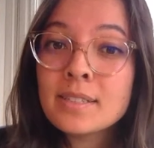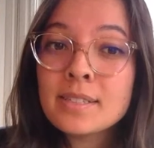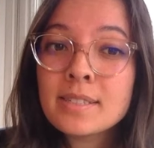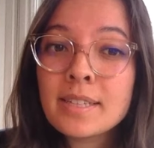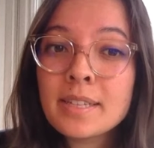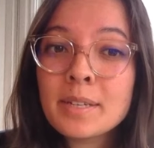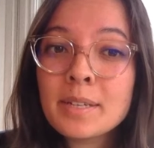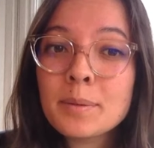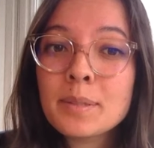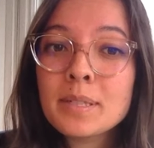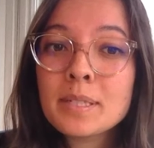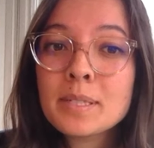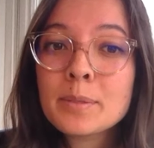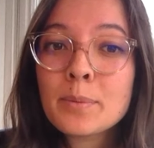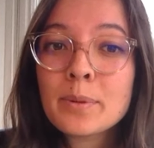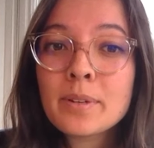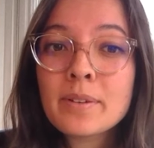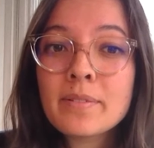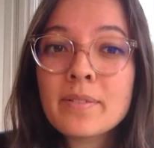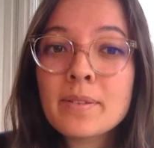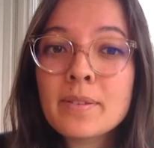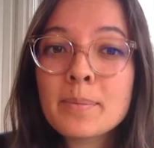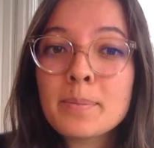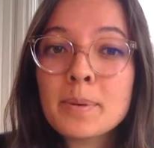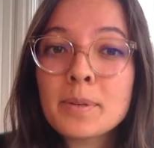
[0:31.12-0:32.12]
SQL is one
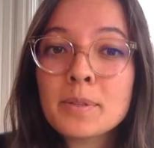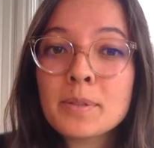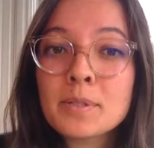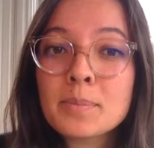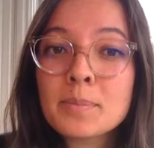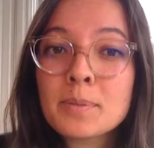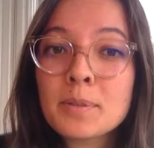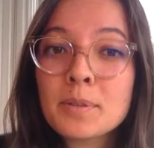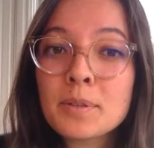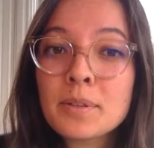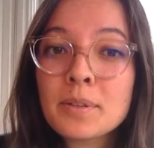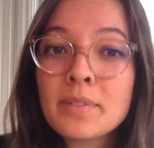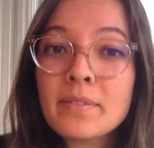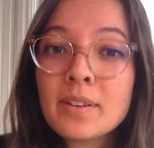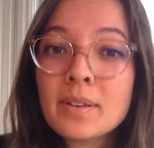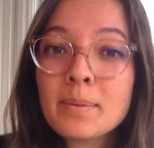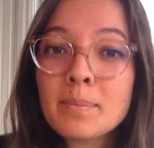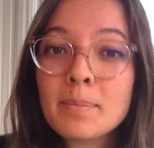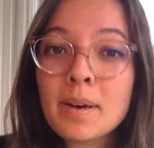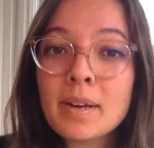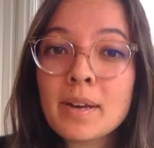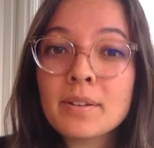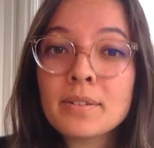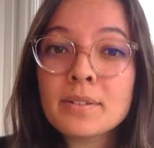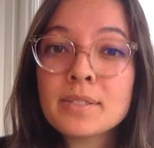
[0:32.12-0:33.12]
of the most prolific
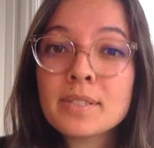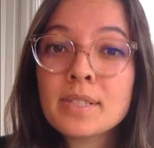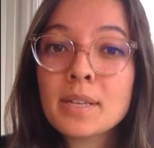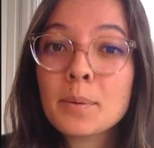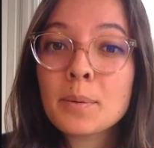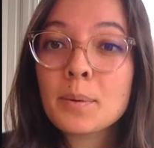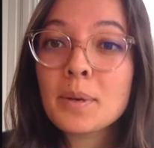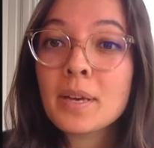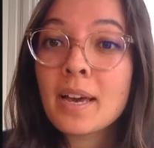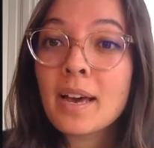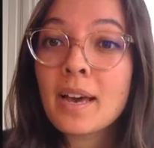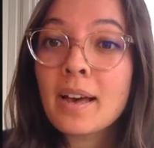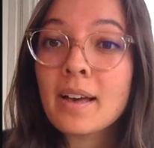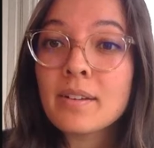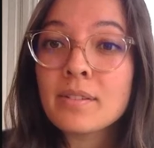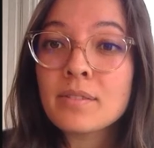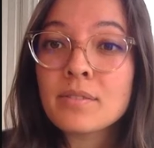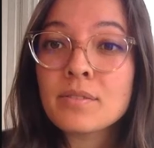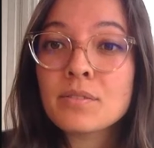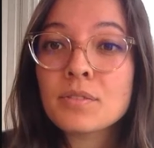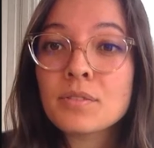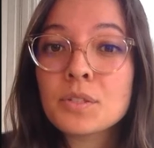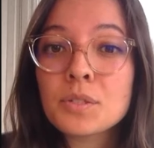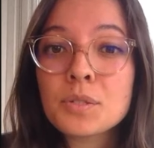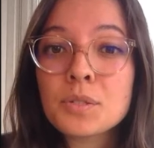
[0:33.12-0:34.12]
models that we
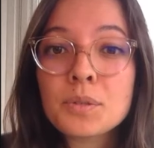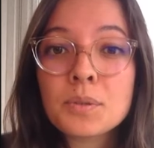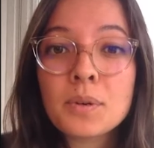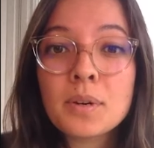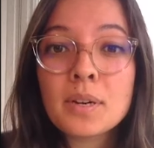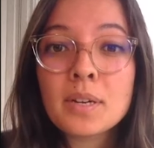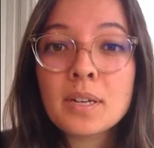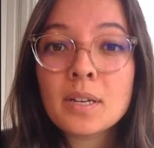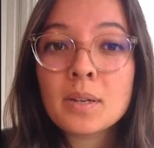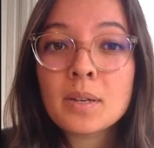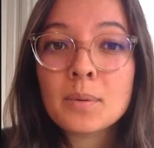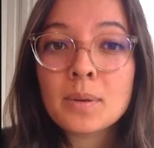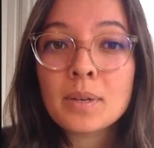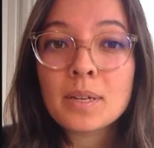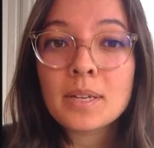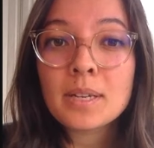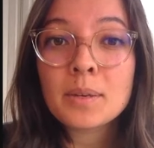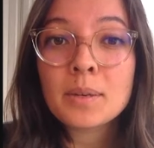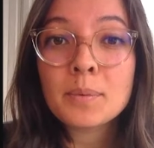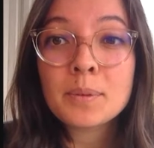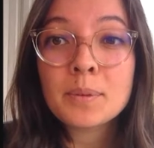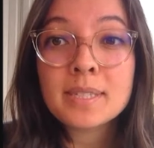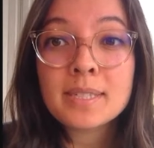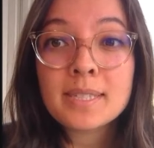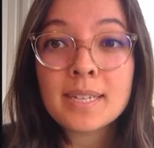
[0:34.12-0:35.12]
have for storing and
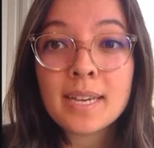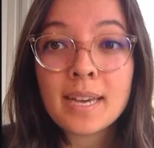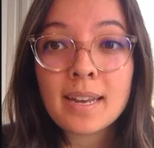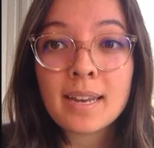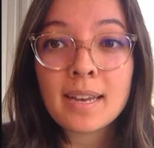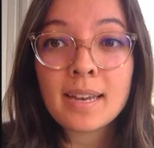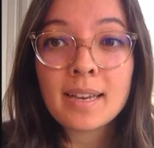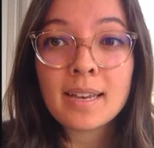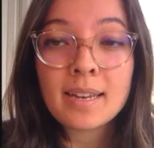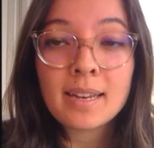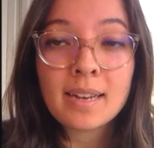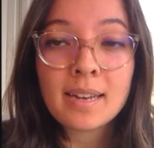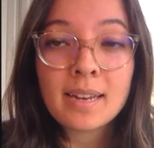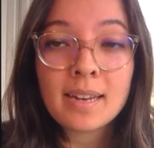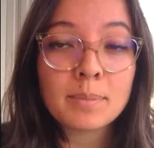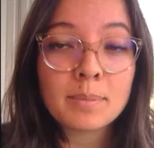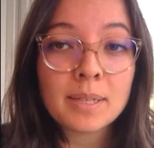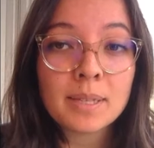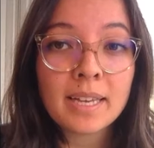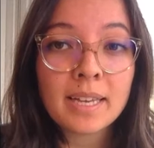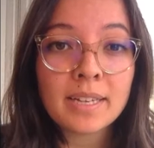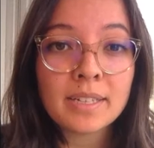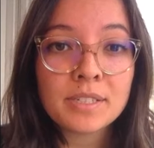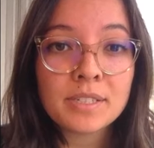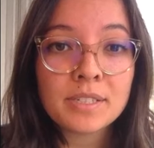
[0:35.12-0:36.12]
working with data in
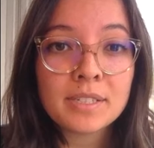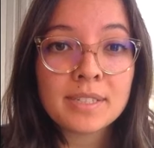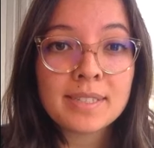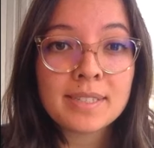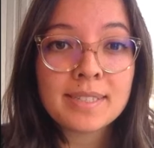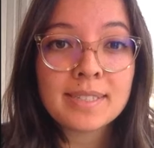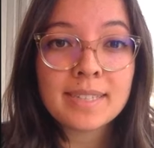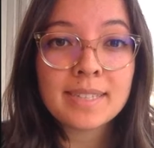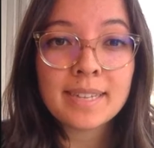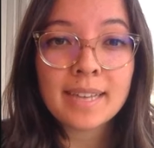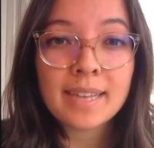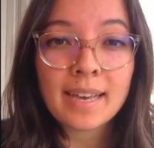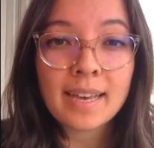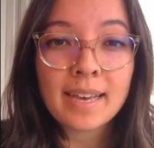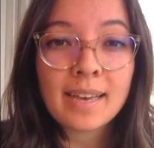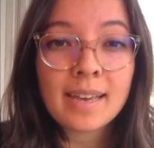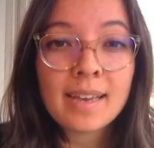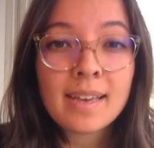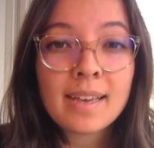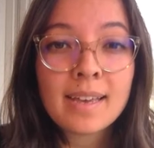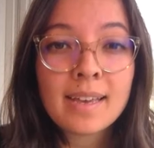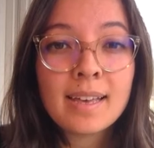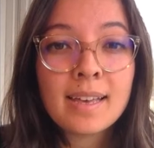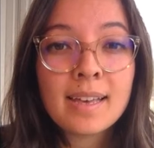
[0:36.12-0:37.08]
applications today,